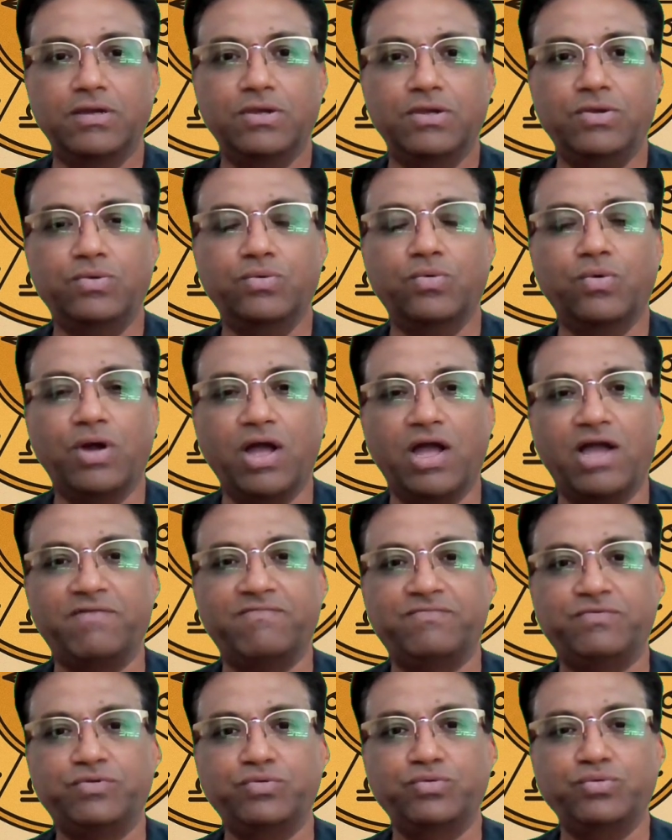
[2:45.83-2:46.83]
you
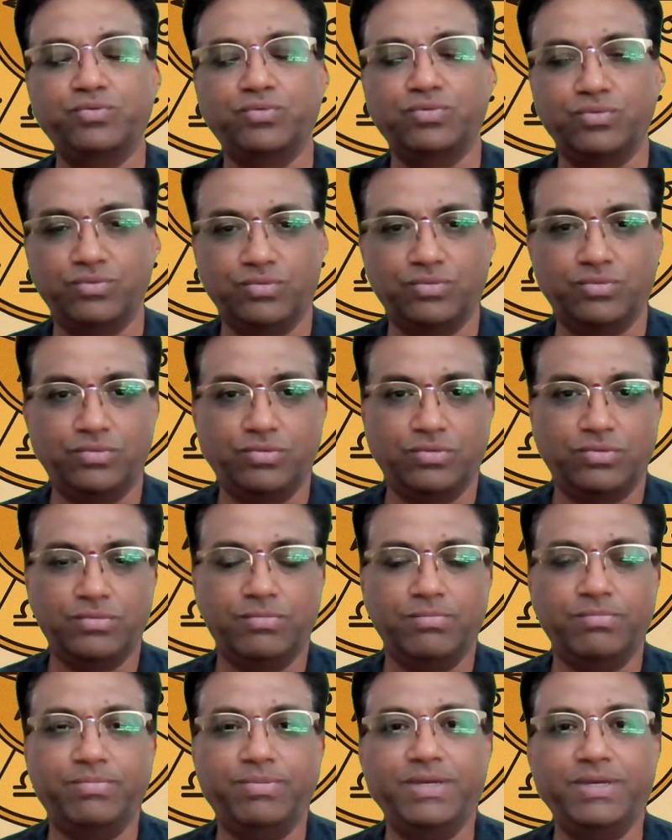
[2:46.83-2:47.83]
have to
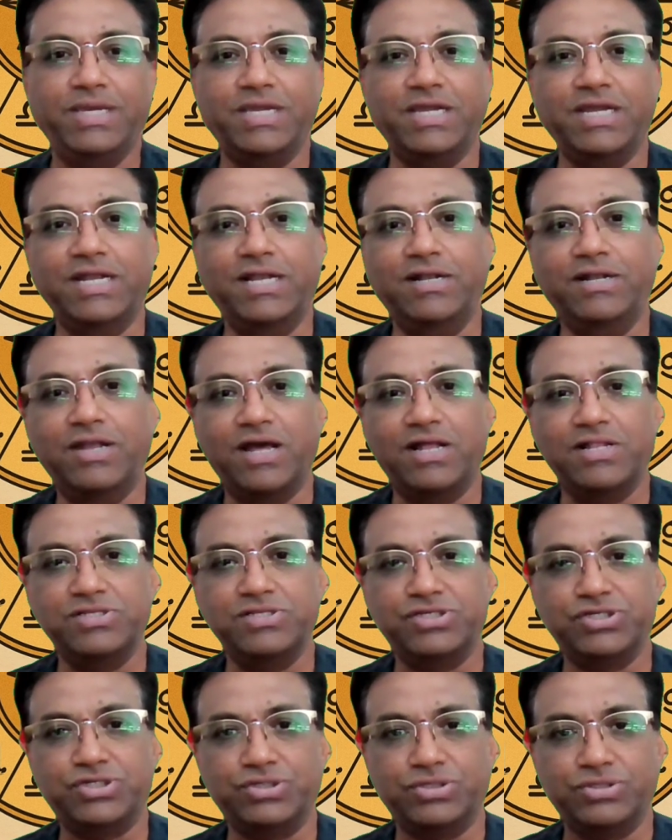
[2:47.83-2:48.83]
be
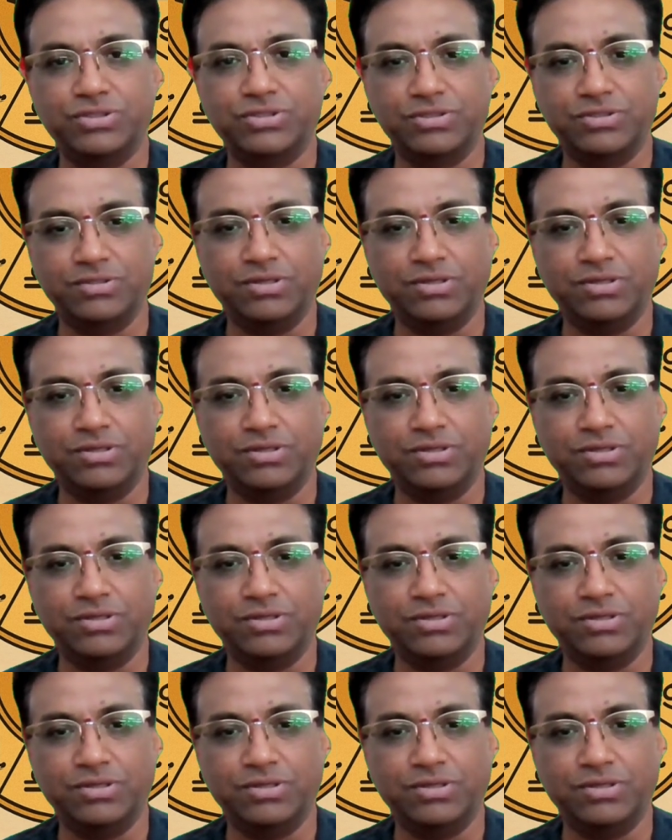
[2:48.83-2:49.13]
indulged